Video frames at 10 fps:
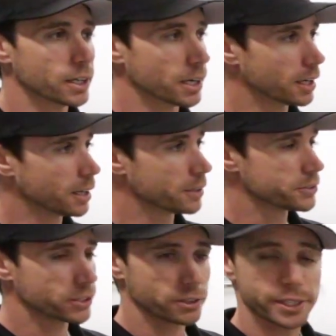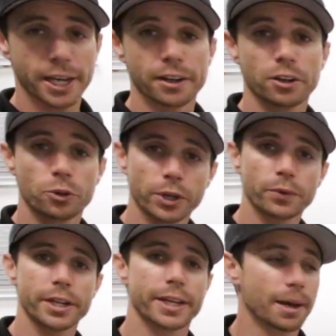So yeah, quick
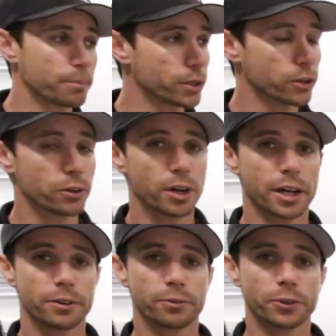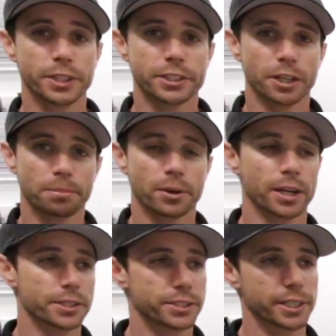recap though on the full detail
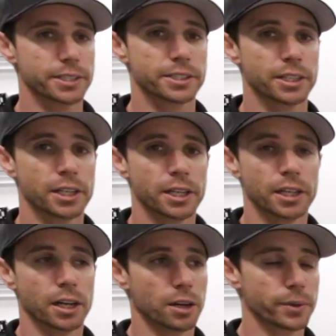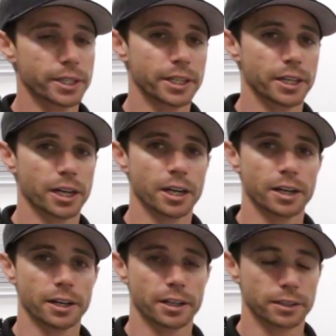process. We did
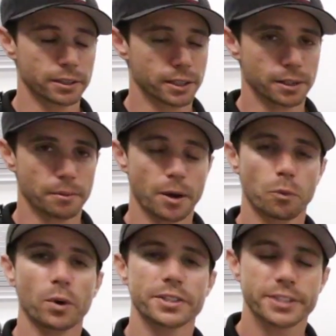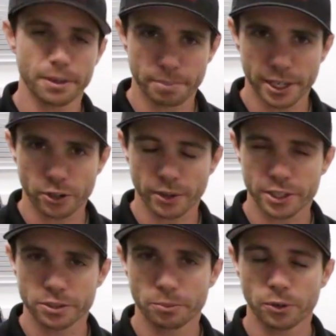a one-step paint
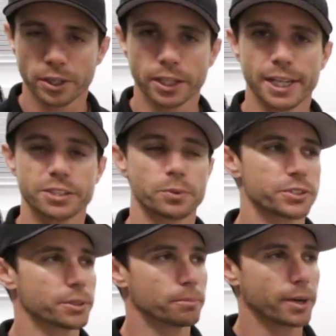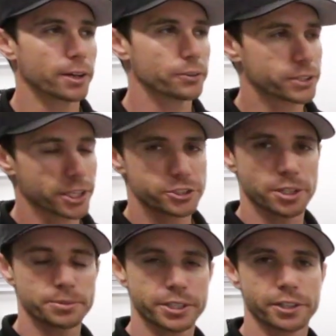correction more or less with some mild
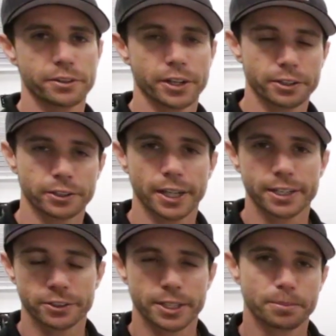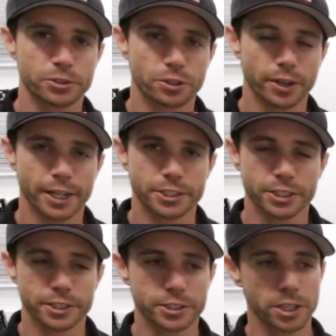touch-ups here and there on the light, deeper
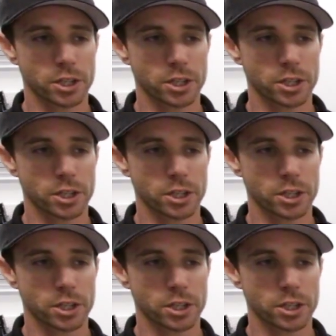scratches.